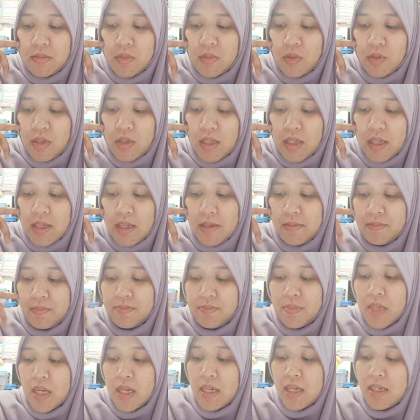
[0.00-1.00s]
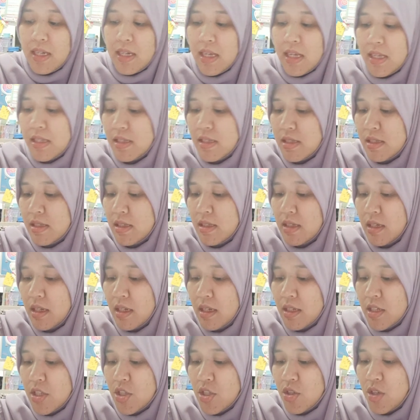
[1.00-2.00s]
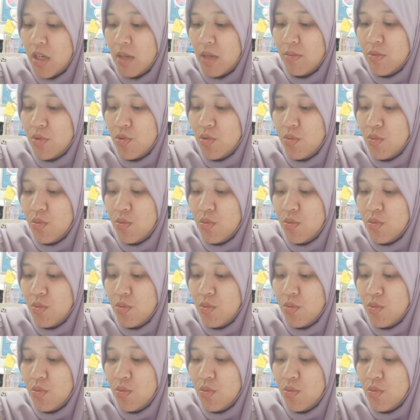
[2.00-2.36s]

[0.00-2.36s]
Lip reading: Okay, unless describe